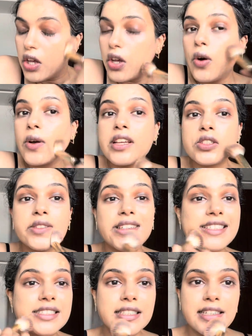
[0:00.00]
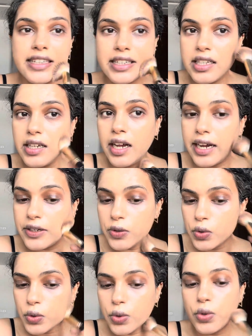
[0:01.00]
Okay, so yesterday, I don't
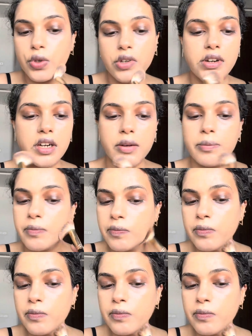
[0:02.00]
know